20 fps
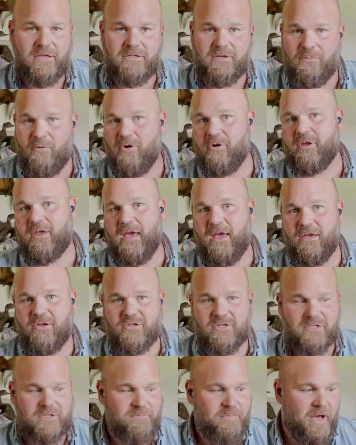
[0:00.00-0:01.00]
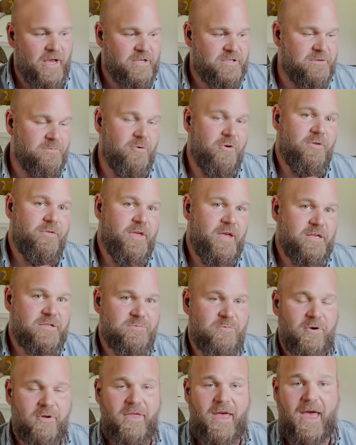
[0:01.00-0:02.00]
some more Cajun spice, some more this,
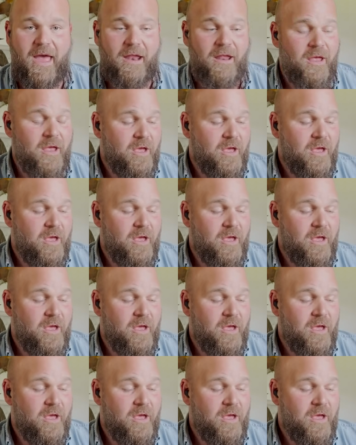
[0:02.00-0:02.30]
more that?